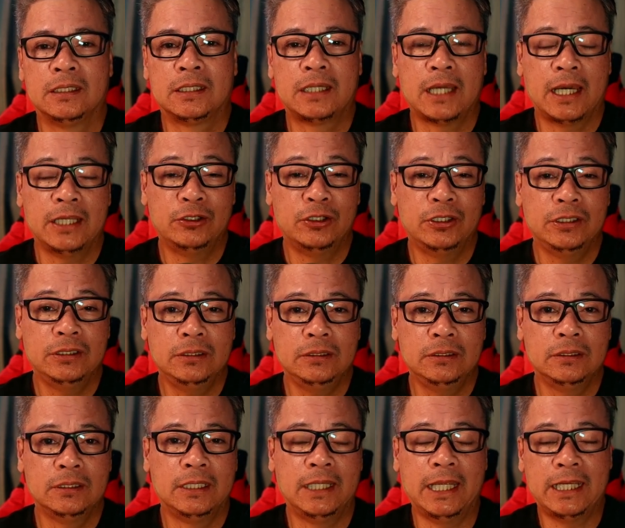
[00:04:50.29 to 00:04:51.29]
Canon,
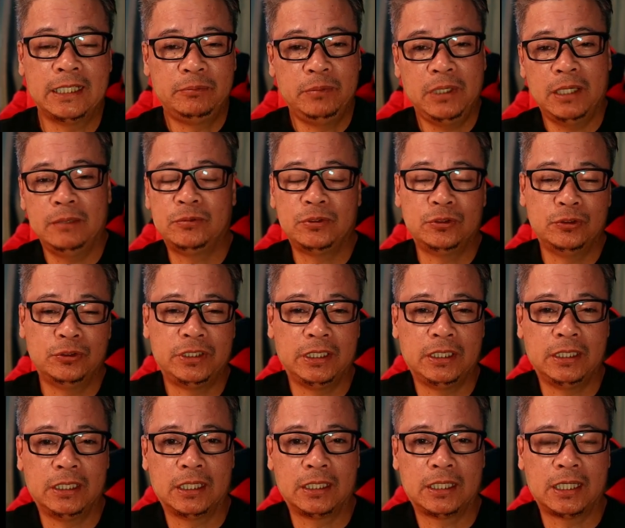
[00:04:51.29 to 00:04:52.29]
like me, I'm
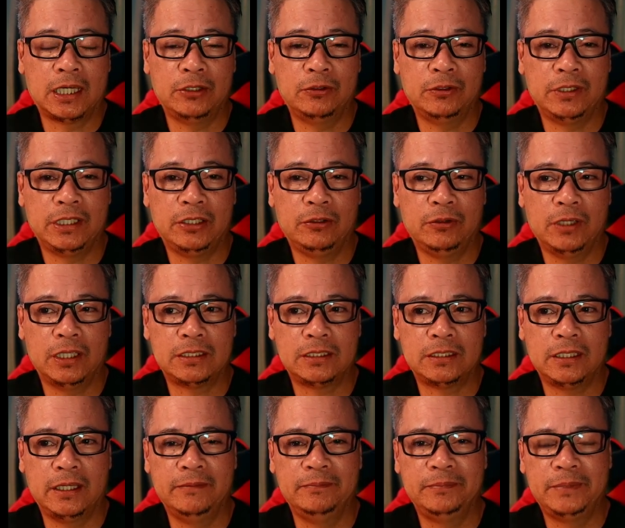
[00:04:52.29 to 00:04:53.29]
using a Canon
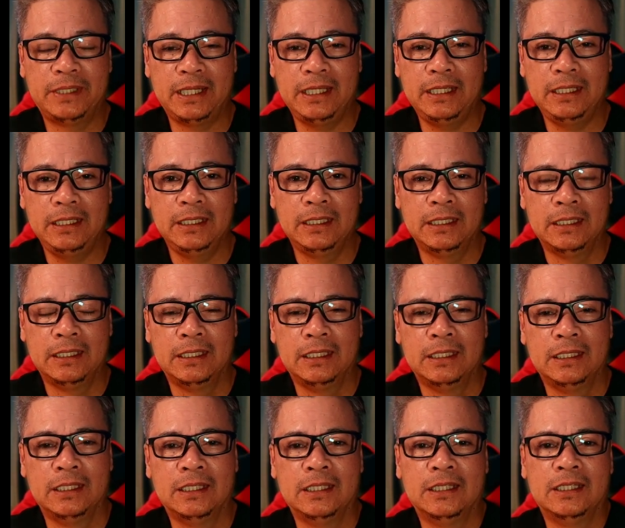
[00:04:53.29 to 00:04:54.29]
EOS
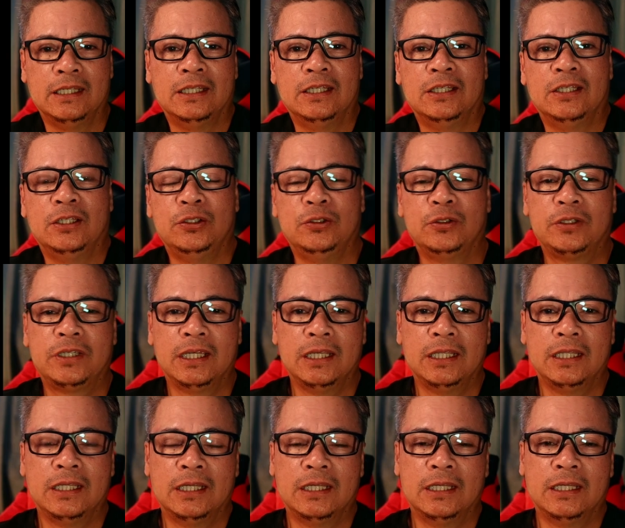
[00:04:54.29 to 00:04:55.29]
M3, you
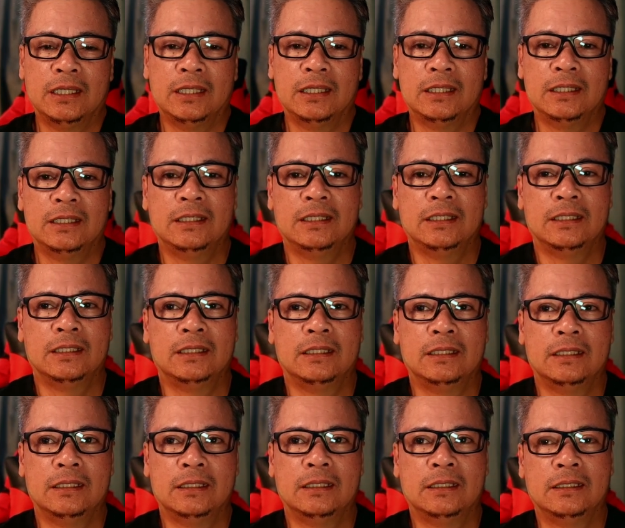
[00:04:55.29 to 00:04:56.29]
can uh,
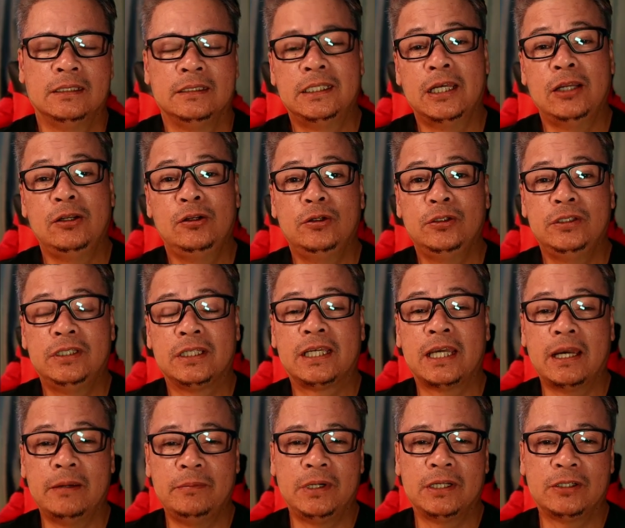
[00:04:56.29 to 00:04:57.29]
download the
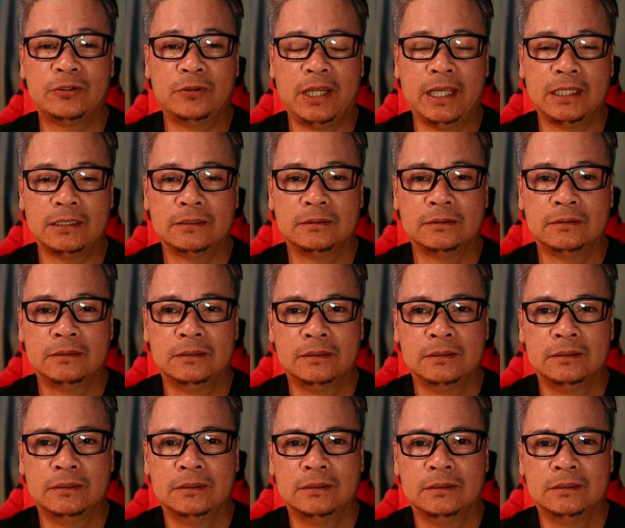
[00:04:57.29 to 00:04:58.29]
Camera Connect
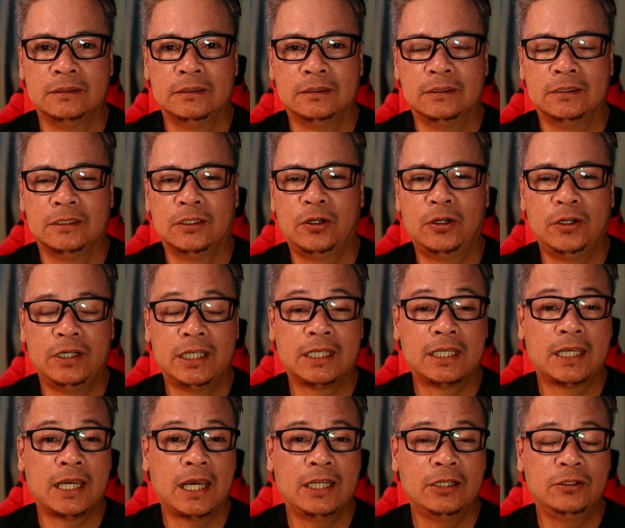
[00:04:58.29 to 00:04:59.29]
or the
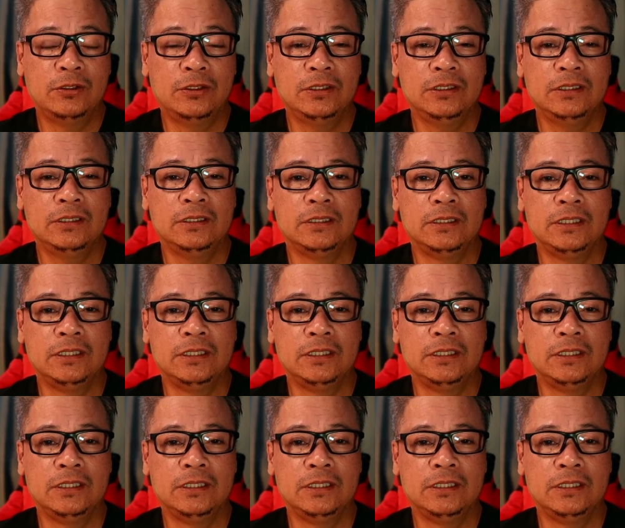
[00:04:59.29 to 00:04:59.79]
Canon